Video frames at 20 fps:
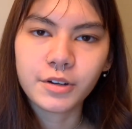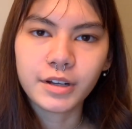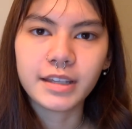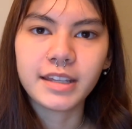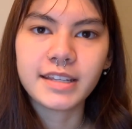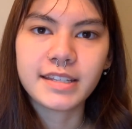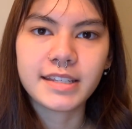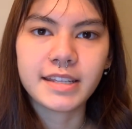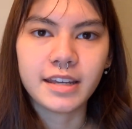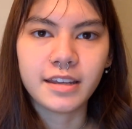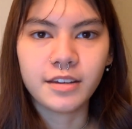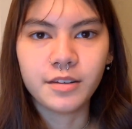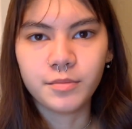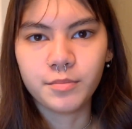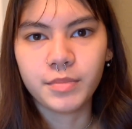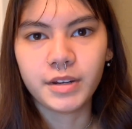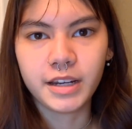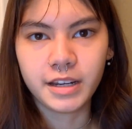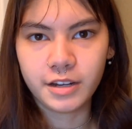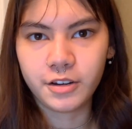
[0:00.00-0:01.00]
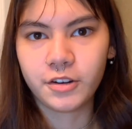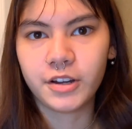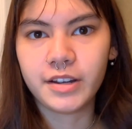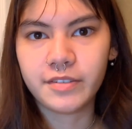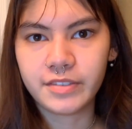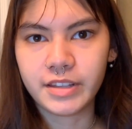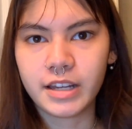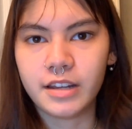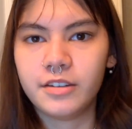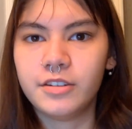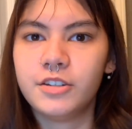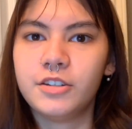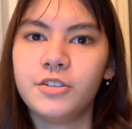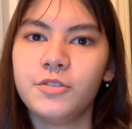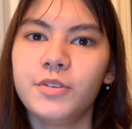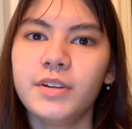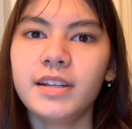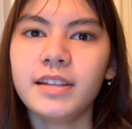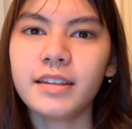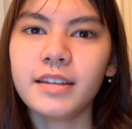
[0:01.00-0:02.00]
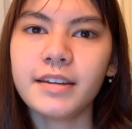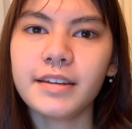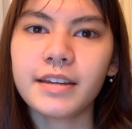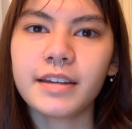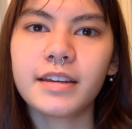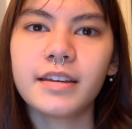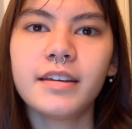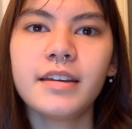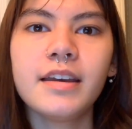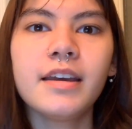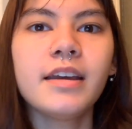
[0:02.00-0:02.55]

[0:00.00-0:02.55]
oily skin, but I crave that dewy look,